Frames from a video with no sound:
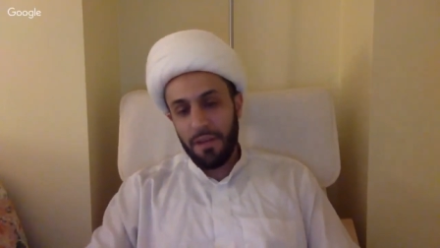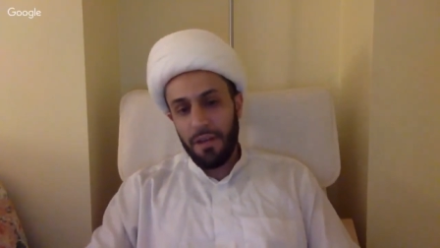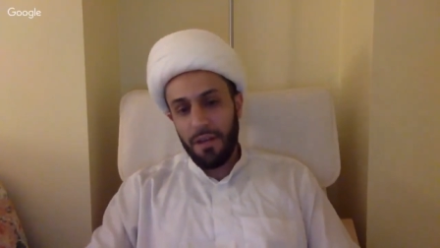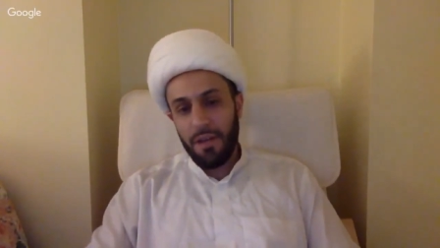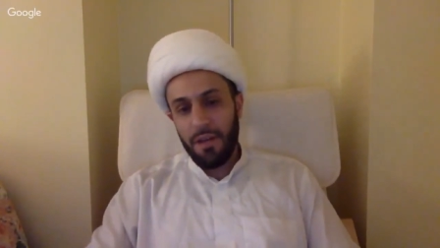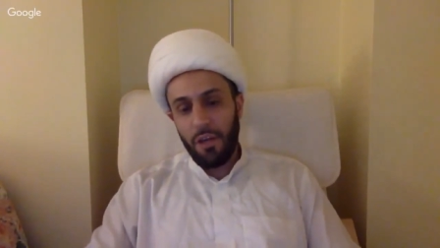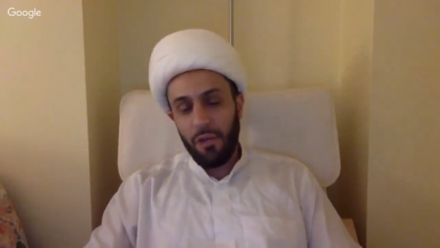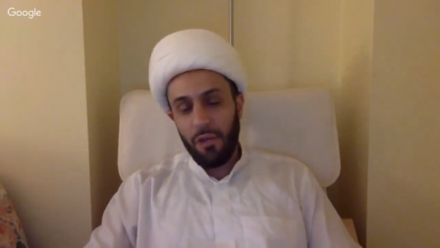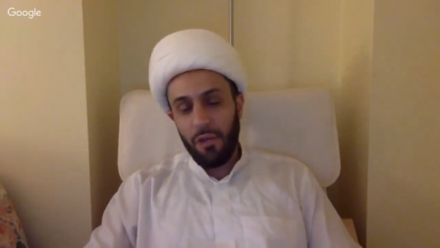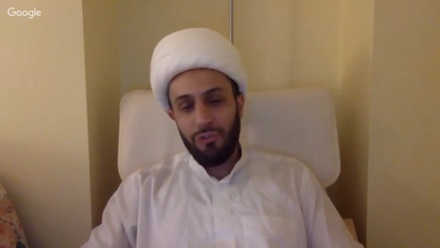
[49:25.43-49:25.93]

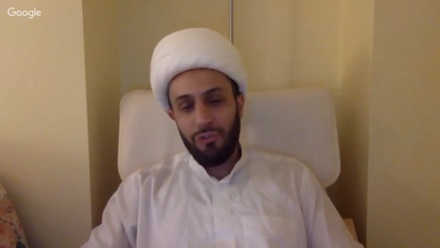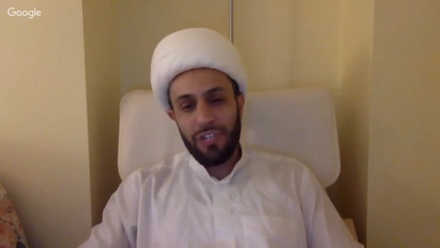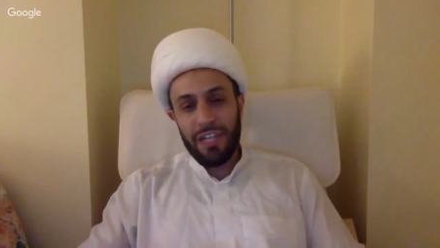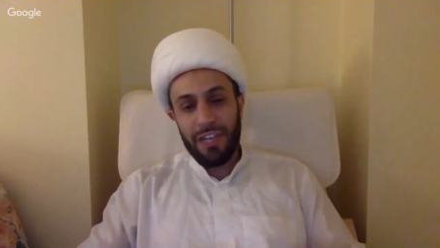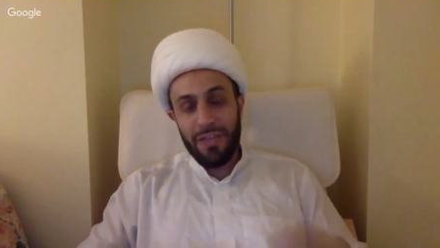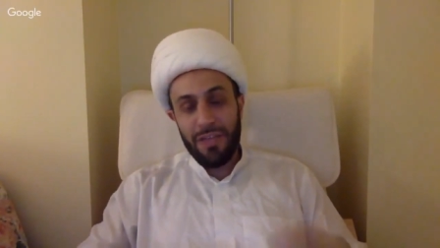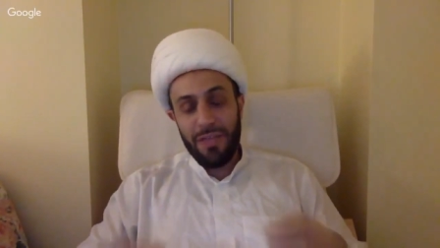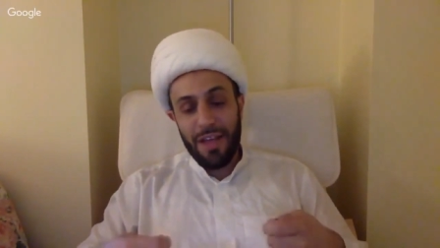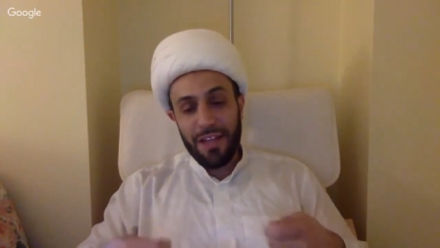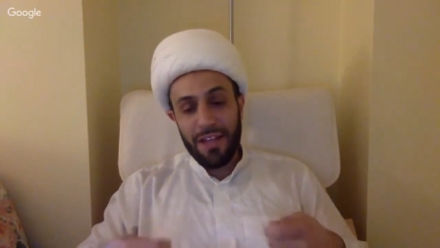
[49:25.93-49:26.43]
You
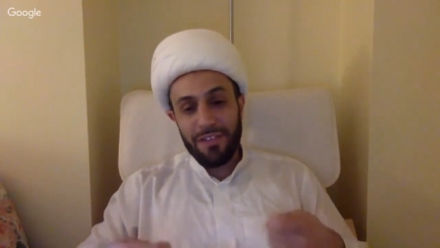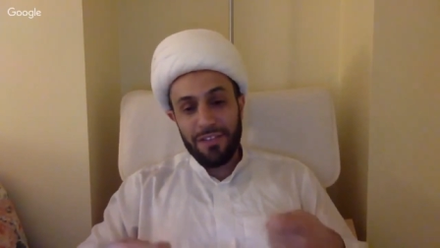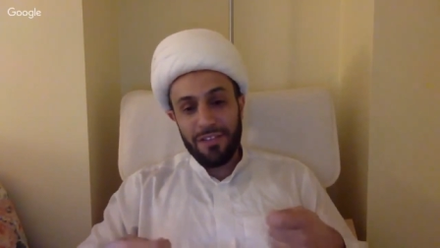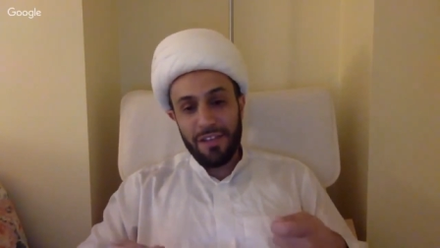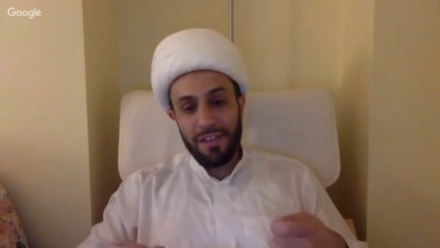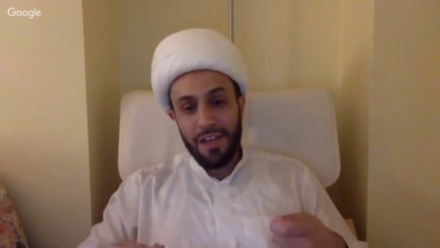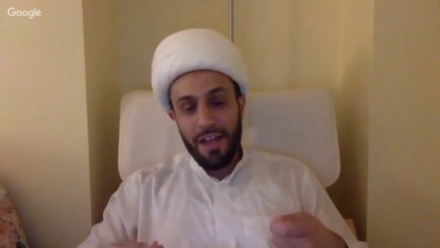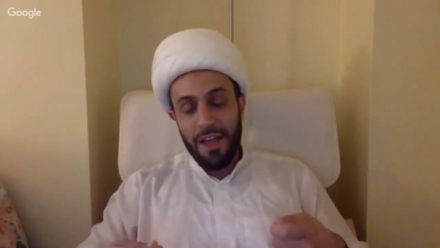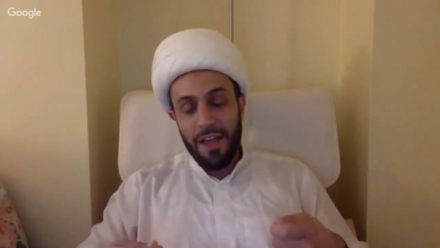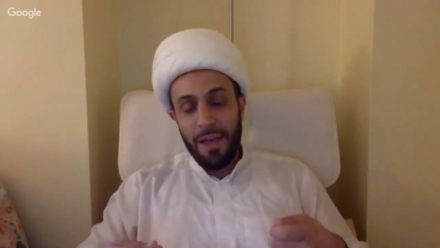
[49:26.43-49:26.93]
see that
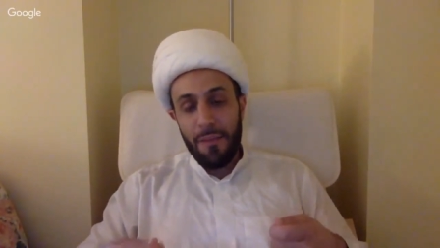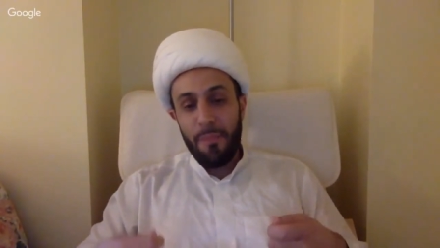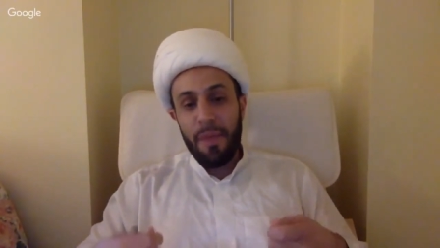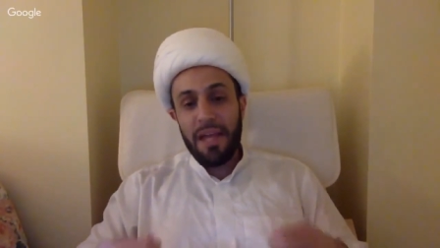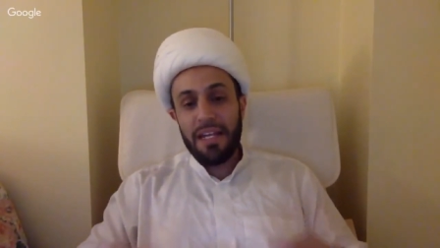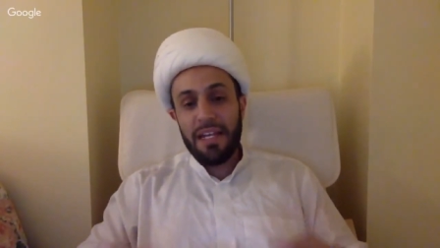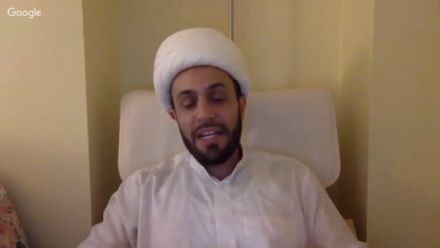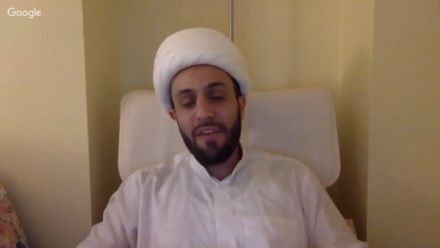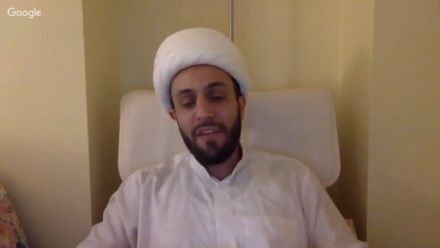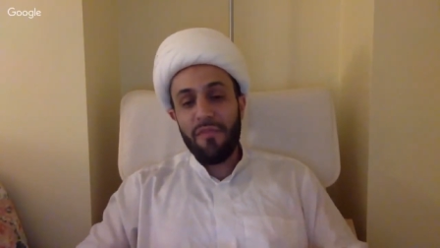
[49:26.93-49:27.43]

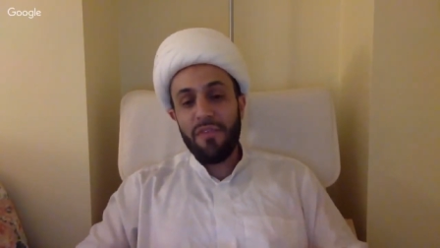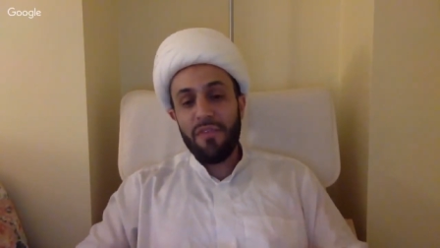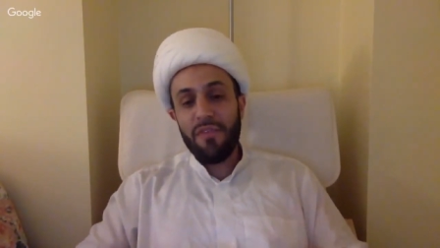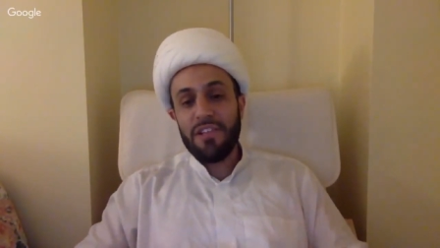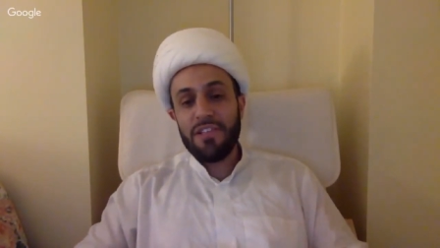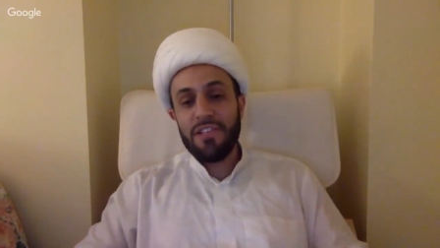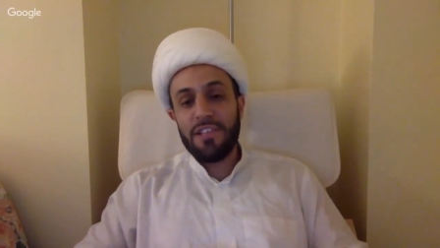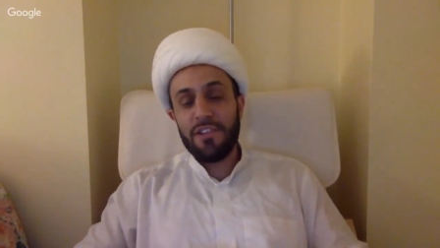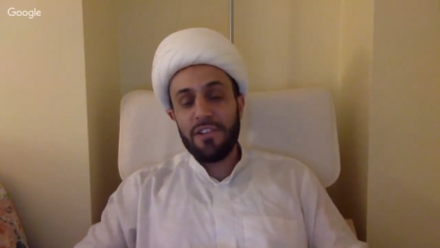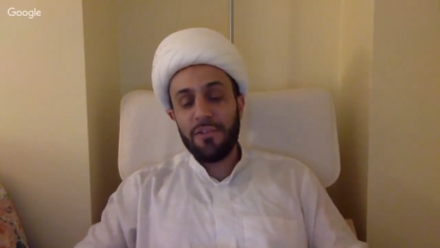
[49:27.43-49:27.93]
many of
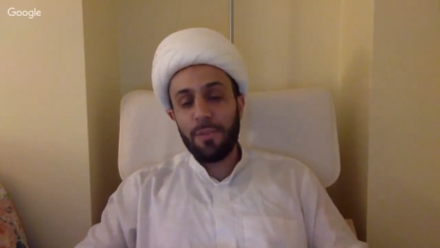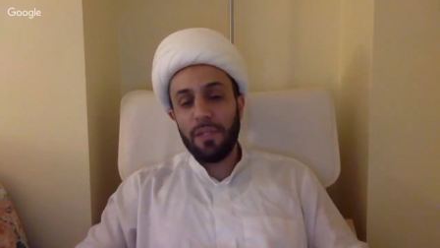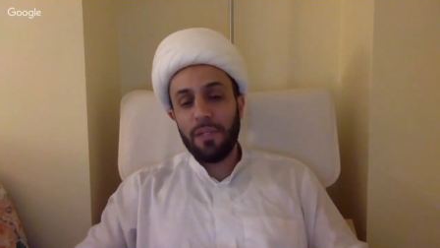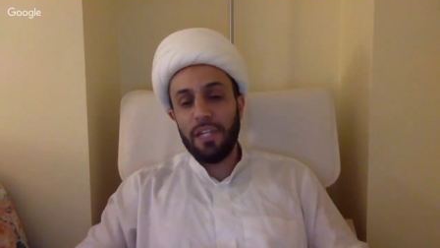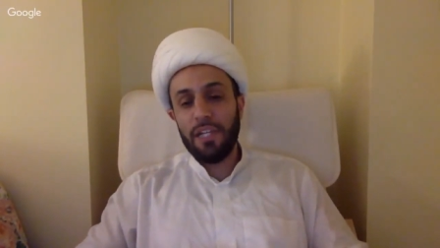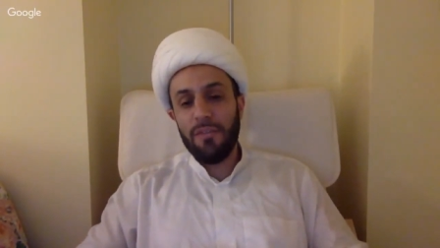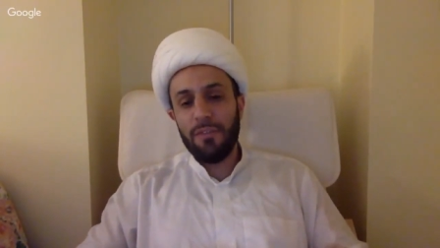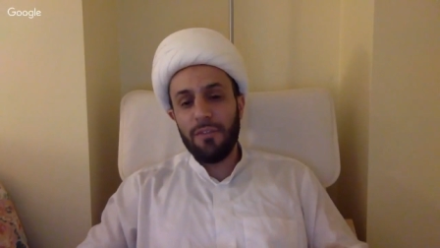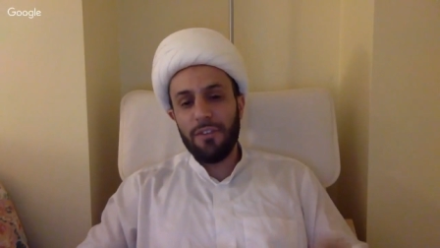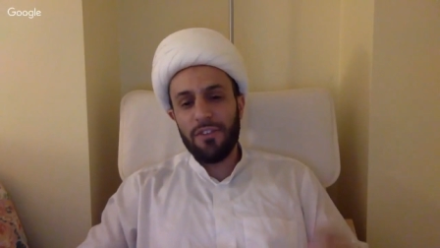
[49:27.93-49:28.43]
these
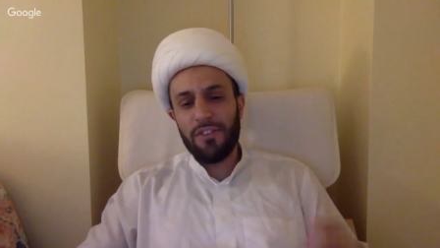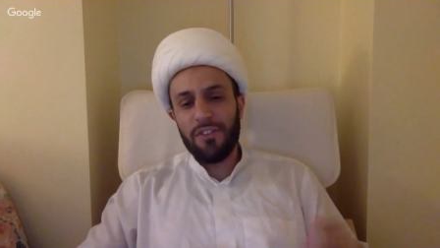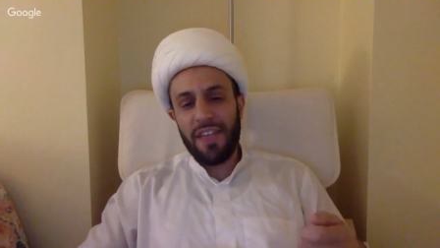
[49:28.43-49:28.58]
disbelievers,